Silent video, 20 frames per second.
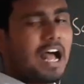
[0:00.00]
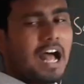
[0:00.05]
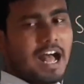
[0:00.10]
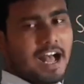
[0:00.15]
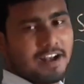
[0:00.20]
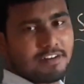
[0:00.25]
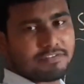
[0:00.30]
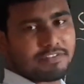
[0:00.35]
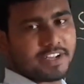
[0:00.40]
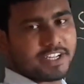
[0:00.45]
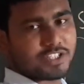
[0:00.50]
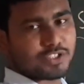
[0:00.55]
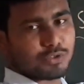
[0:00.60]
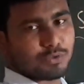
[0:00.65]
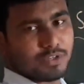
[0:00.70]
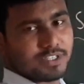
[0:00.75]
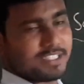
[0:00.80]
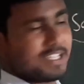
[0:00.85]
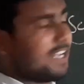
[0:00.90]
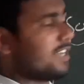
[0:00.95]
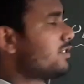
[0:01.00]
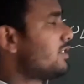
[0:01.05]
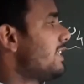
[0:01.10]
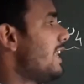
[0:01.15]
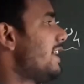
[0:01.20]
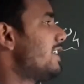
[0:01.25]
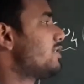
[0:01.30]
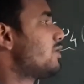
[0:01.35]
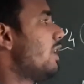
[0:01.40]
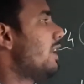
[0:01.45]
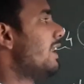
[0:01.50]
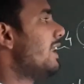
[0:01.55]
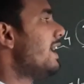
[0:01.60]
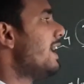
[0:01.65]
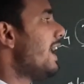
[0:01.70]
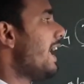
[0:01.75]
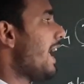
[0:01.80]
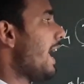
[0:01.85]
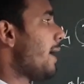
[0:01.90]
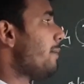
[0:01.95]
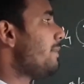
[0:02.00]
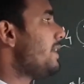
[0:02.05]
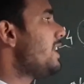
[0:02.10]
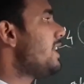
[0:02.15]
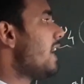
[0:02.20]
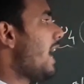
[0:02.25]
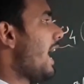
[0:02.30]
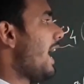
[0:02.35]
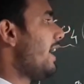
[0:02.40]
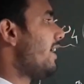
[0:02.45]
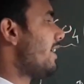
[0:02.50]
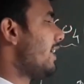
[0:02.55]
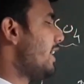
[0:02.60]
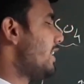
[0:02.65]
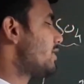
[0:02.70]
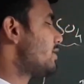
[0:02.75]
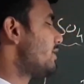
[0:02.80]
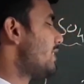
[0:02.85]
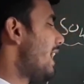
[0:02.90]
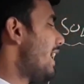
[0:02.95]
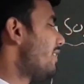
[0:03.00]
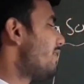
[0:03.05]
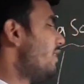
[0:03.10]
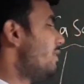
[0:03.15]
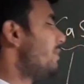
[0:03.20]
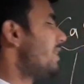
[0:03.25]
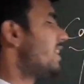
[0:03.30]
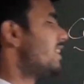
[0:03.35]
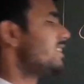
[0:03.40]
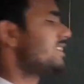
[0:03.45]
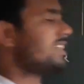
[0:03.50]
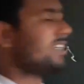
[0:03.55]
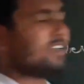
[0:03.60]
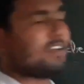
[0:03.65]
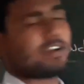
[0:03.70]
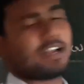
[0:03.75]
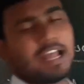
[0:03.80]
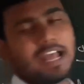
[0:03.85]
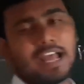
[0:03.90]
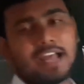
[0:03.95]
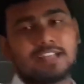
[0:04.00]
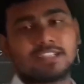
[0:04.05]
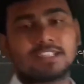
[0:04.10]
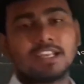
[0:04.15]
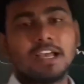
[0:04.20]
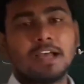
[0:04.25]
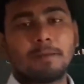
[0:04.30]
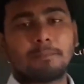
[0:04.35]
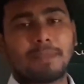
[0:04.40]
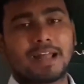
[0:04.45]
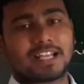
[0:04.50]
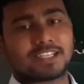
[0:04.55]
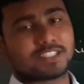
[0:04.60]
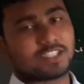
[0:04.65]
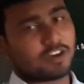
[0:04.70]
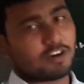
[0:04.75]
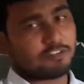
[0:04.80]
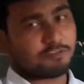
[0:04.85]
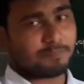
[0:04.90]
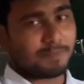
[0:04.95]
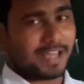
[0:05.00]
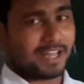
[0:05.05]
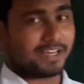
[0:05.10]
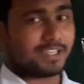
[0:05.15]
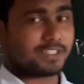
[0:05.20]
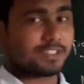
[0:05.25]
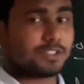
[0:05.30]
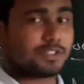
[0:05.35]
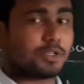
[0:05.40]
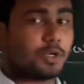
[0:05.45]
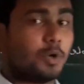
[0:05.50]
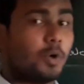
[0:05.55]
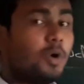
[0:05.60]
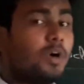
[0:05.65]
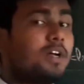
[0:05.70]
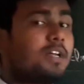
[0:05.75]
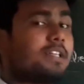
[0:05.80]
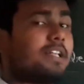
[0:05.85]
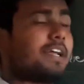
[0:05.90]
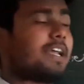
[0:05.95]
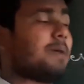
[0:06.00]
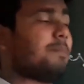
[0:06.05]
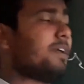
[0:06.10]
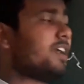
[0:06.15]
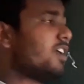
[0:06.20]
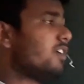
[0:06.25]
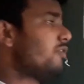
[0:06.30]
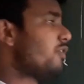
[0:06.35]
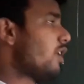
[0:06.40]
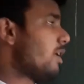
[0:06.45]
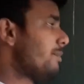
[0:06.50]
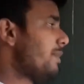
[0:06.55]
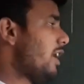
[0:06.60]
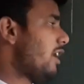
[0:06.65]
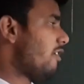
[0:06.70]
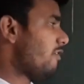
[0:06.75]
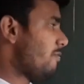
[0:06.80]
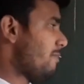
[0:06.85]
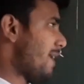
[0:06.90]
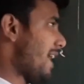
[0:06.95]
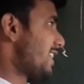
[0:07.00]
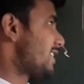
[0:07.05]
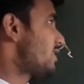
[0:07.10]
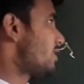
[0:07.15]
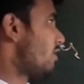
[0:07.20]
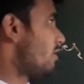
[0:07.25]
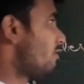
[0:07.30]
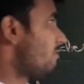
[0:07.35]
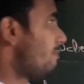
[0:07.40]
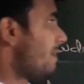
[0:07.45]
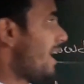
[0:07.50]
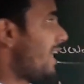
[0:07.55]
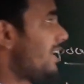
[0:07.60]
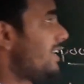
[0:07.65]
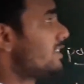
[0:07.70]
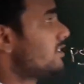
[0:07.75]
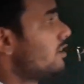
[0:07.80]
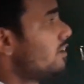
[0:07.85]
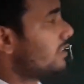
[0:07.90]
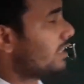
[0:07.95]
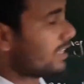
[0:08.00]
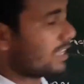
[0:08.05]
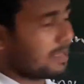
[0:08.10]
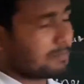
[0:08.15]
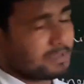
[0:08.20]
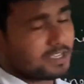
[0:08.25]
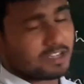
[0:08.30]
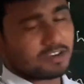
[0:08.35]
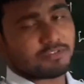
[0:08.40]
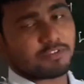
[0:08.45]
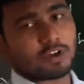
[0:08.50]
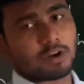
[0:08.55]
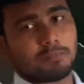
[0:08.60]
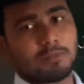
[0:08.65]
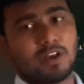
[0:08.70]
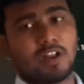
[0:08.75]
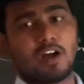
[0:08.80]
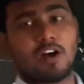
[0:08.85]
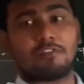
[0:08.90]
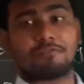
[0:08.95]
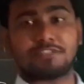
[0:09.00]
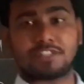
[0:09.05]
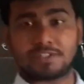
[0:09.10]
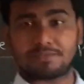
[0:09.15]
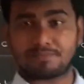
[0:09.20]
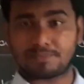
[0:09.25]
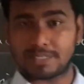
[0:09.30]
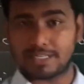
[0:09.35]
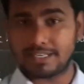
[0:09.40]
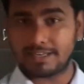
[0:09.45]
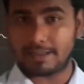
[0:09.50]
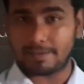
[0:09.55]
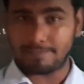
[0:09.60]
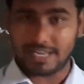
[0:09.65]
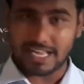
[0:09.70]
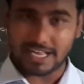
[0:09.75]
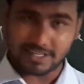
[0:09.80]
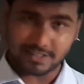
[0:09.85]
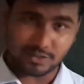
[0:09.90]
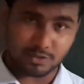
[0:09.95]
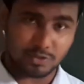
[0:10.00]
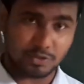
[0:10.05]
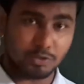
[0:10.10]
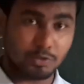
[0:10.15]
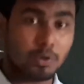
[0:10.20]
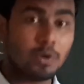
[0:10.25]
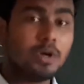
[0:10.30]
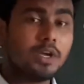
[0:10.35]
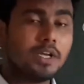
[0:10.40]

Half H2 is there, so that is called hemihydrate. So that will be considered as plaster of Paris. So the chemical formula of plaster of Paris or the chemical formula of gypsum can be asked to you.